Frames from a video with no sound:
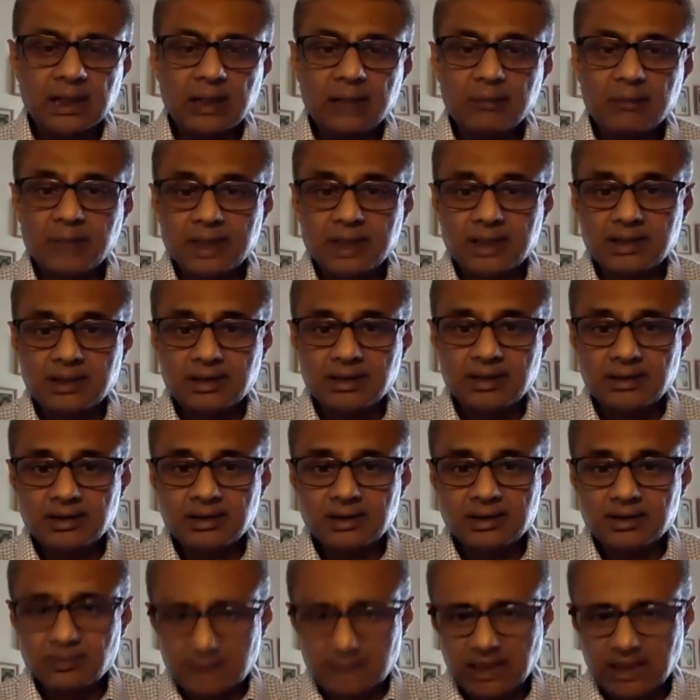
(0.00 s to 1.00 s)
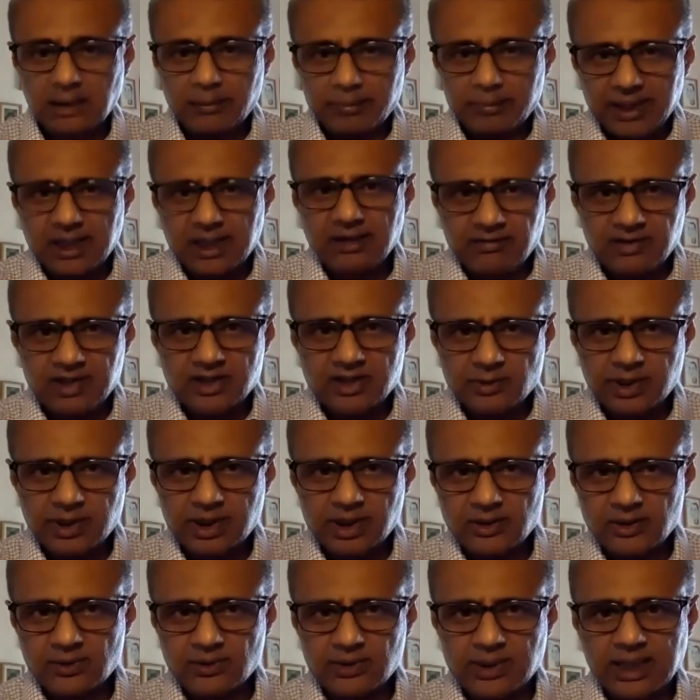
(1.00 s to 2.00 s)
But in our behaviors, we
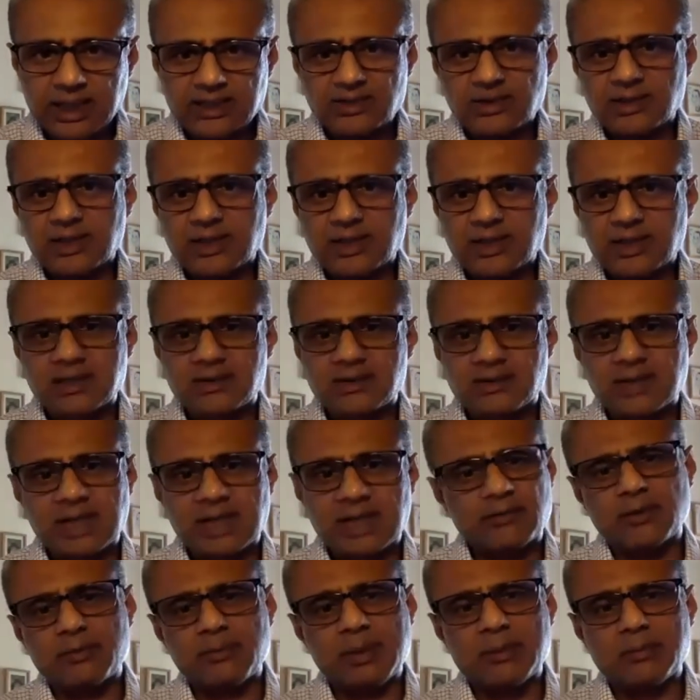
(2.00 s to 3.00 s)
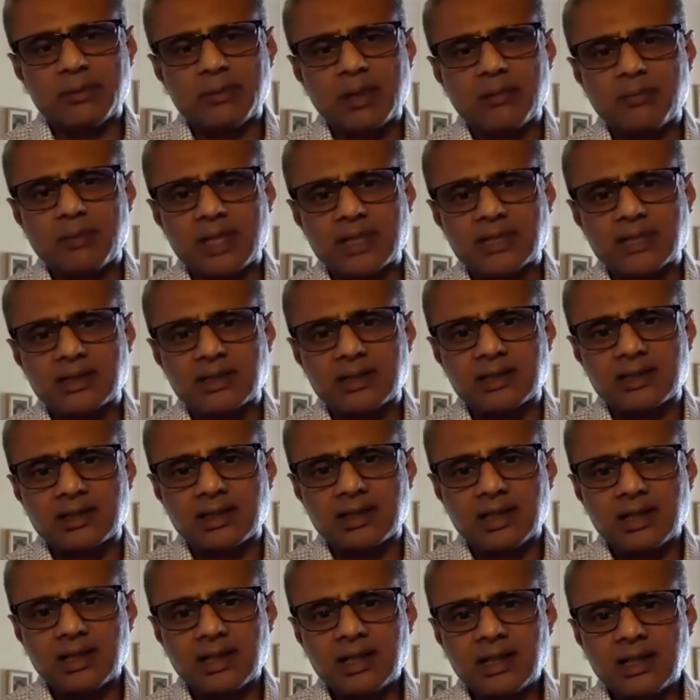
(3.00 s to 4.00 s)
can do that. So that would be my message.
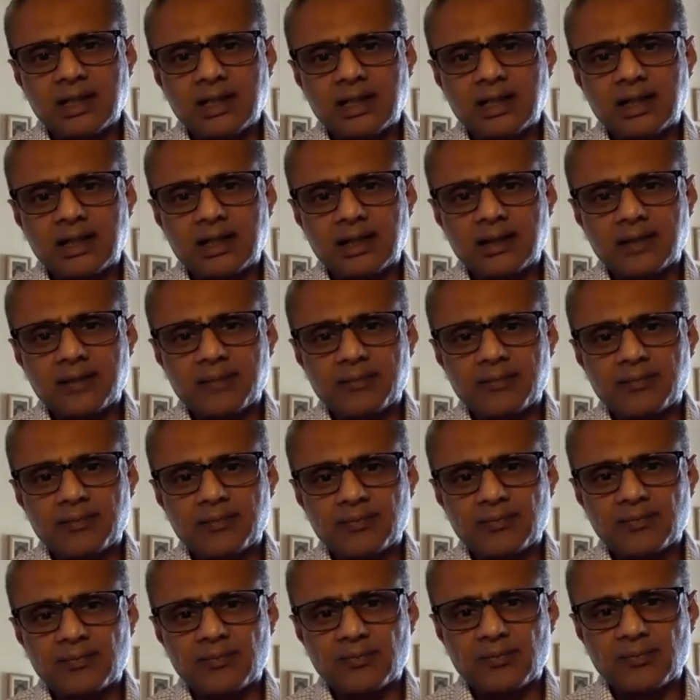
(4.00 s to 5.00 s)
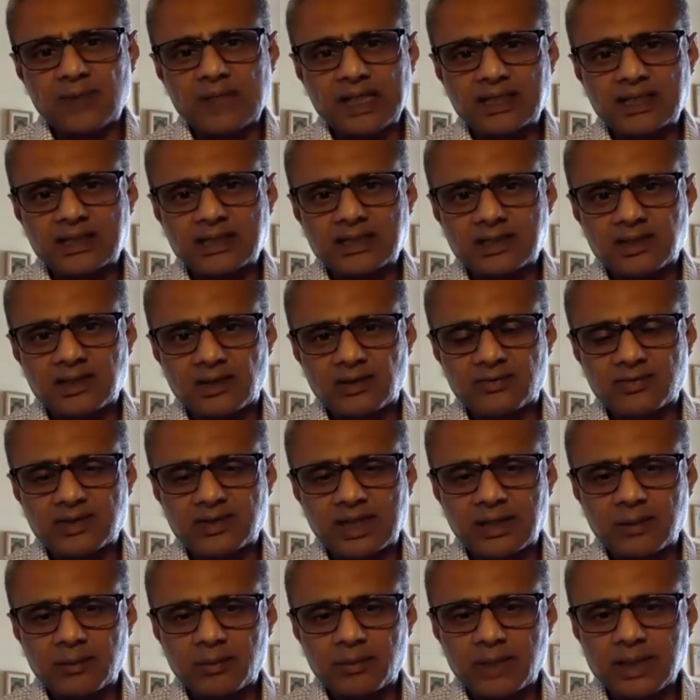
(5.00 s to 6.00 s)
Let's sort of
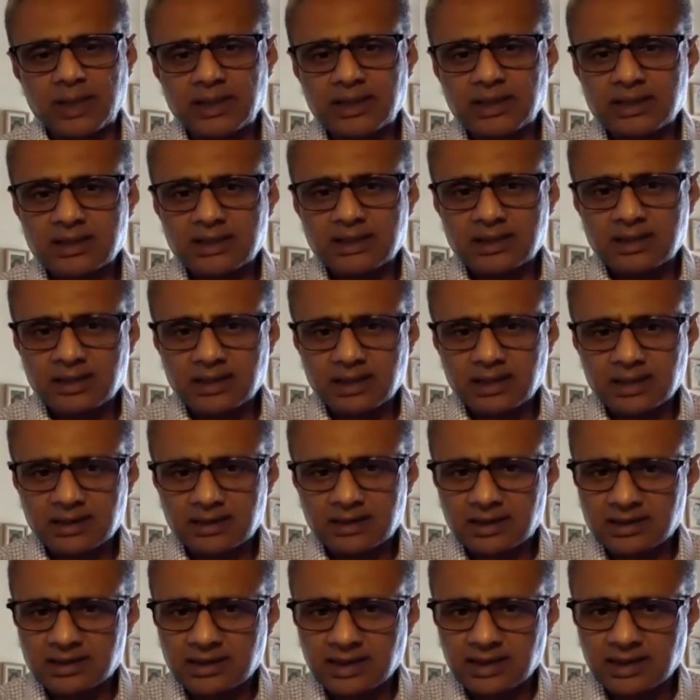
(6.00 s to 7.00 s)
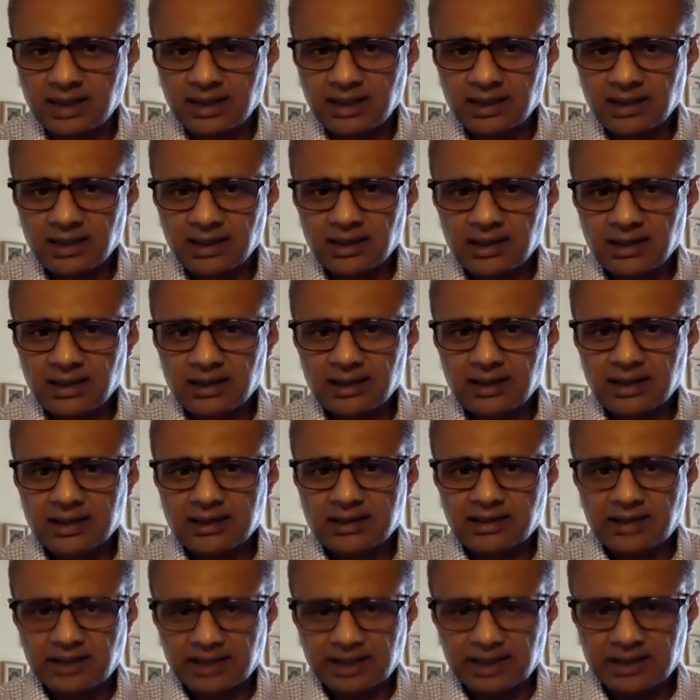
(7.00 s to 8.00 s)
celebrate this day.
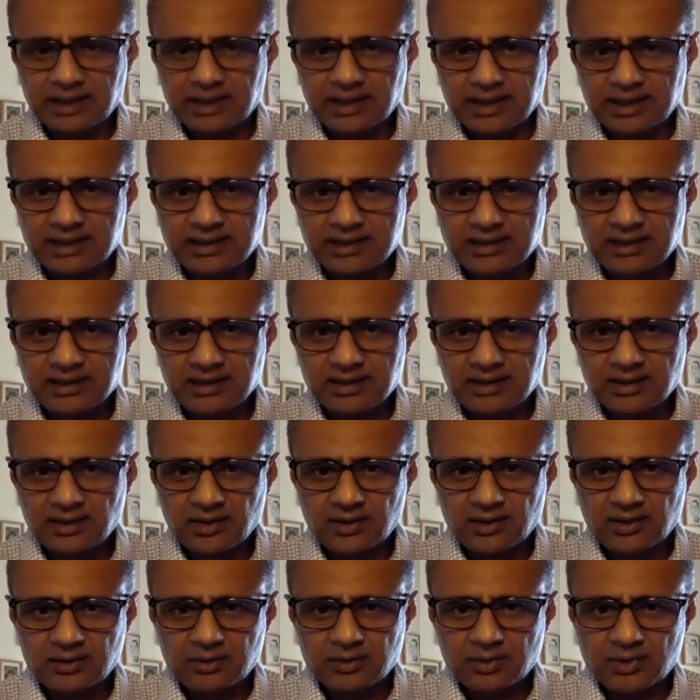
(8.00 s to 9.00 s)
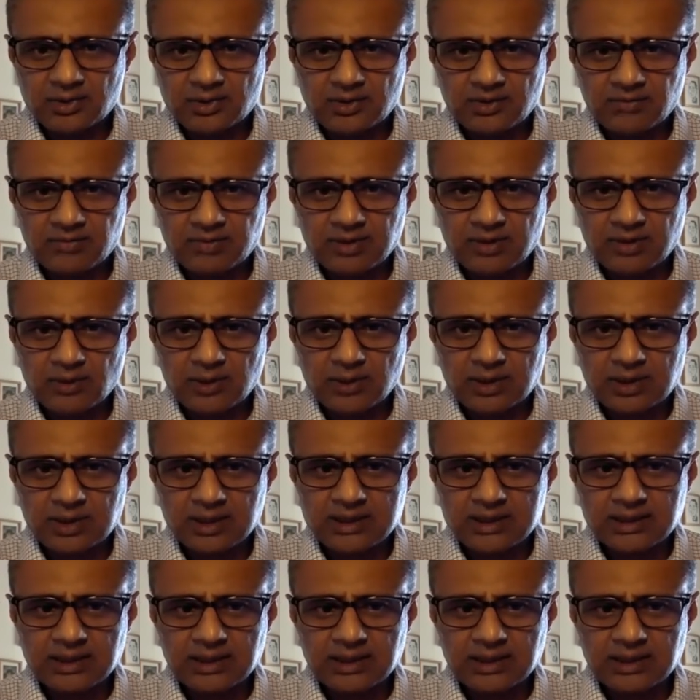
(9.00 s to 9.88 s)
Let's recognize the contribution of field workers.